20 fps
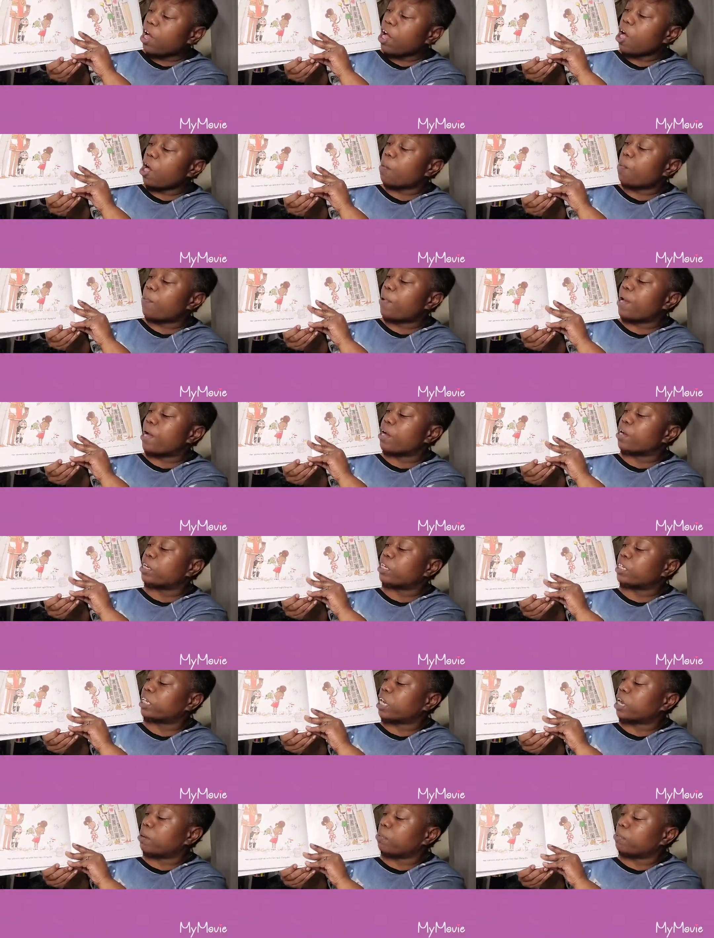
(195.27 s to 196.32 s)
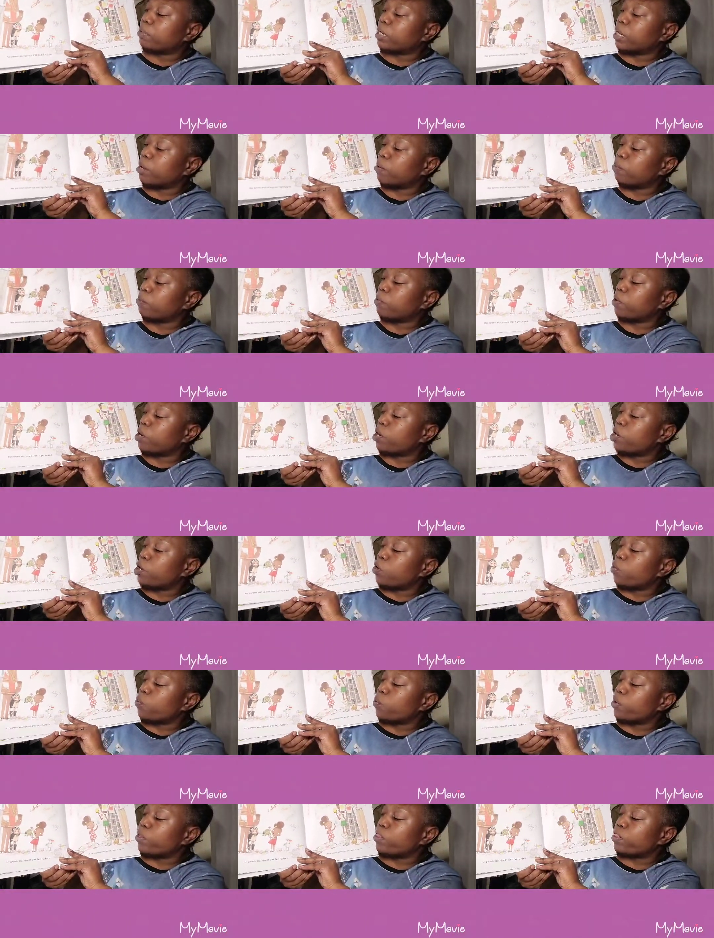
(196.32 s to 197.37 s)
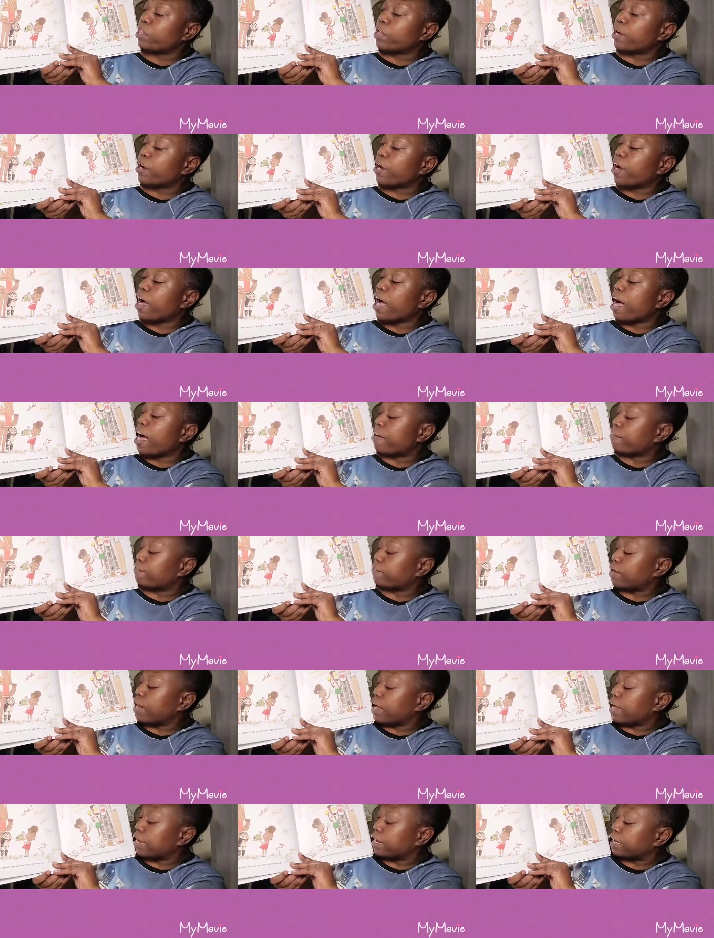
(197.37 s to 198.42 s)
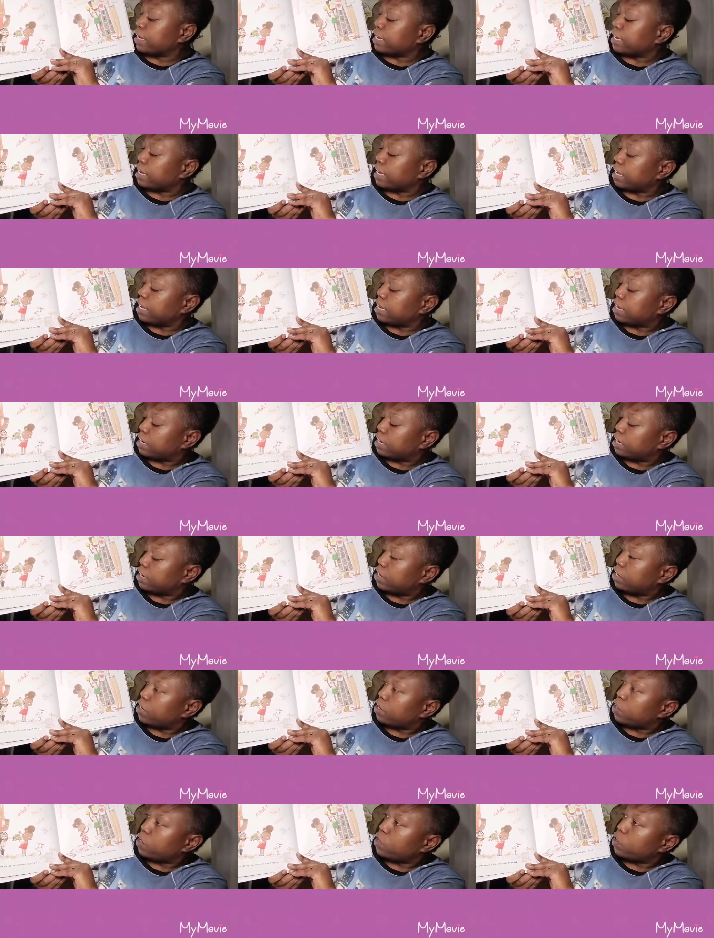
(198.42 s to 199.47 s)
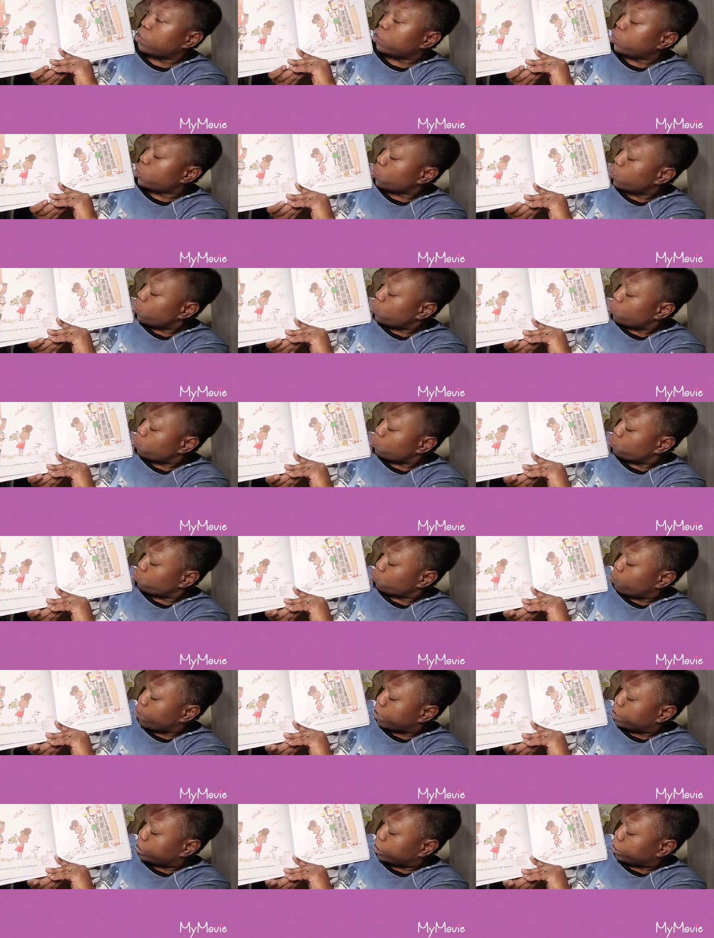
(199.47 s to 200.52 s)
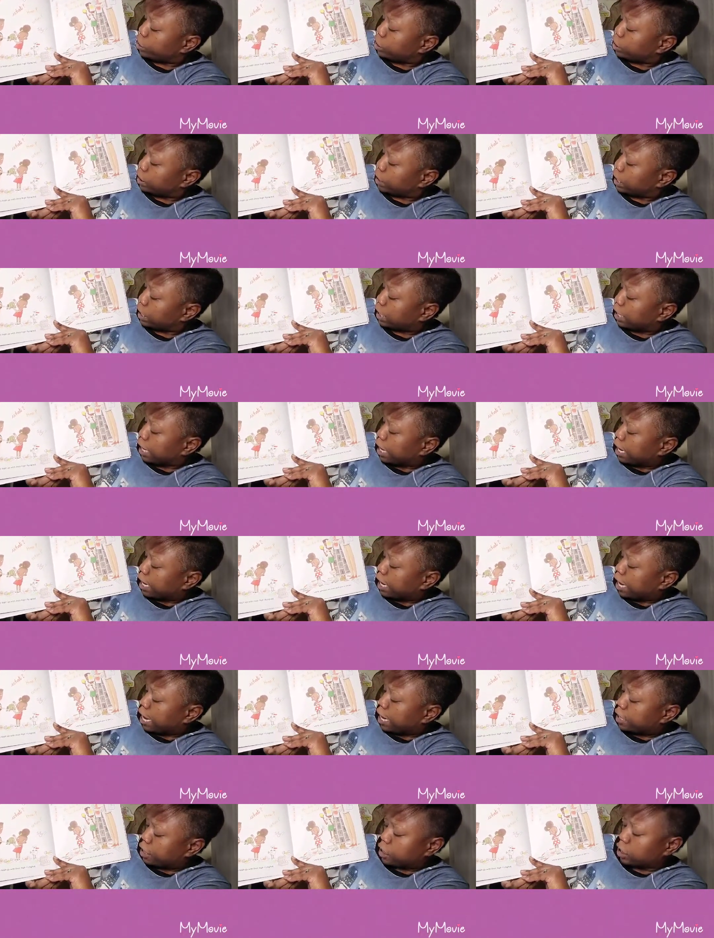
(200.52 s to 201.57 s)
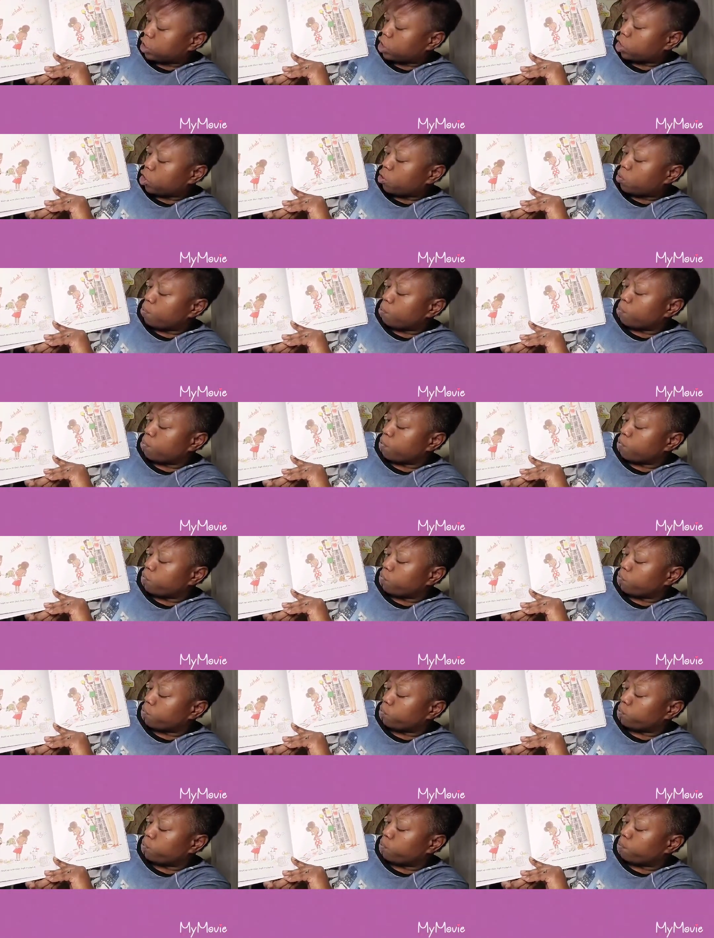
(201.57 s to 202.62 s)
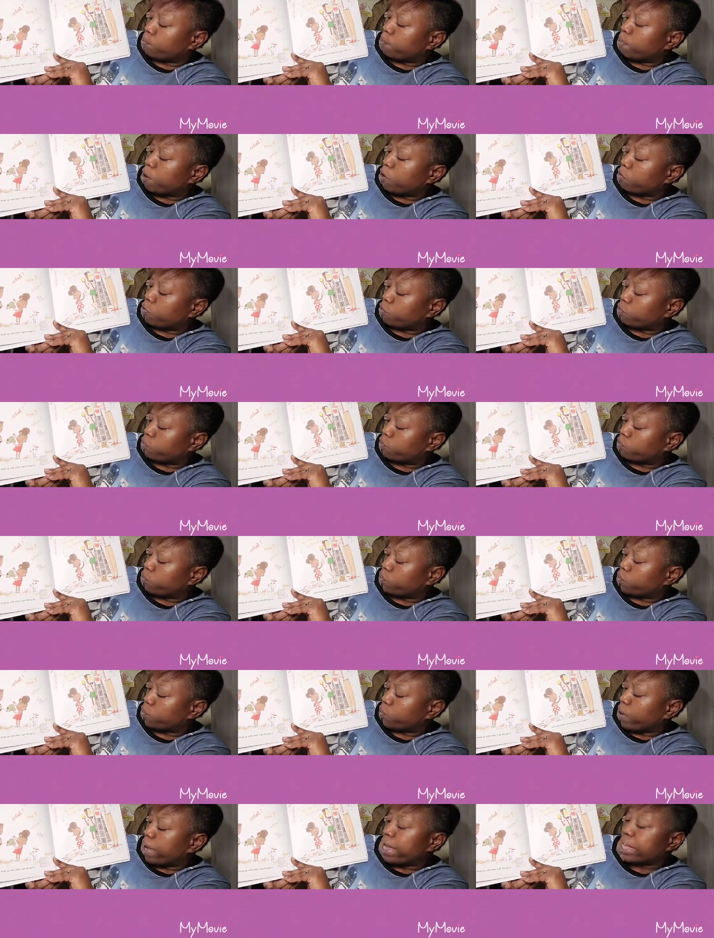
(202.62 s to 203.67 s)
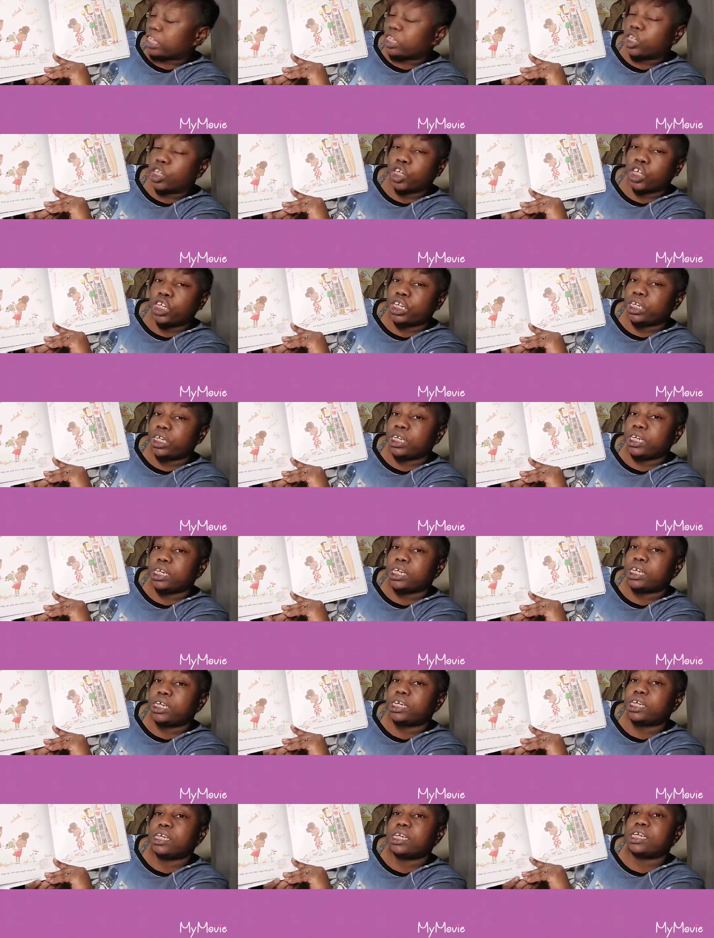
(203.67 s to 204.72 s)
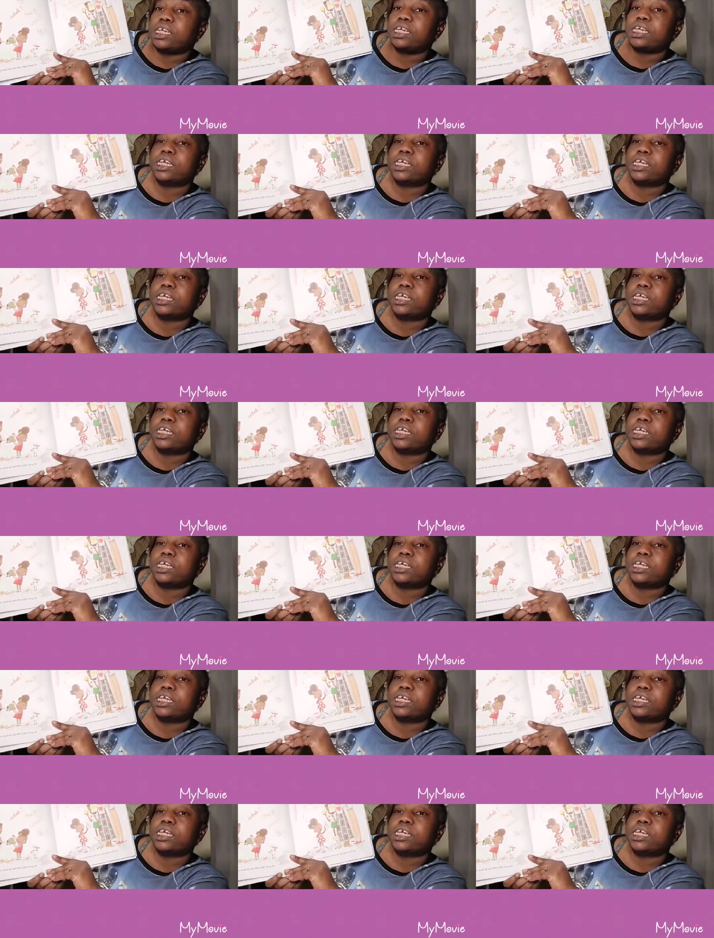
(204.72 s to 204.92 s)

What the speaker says: Her parents kept up with their high flying kid, whose questions and chaos both grew as she did.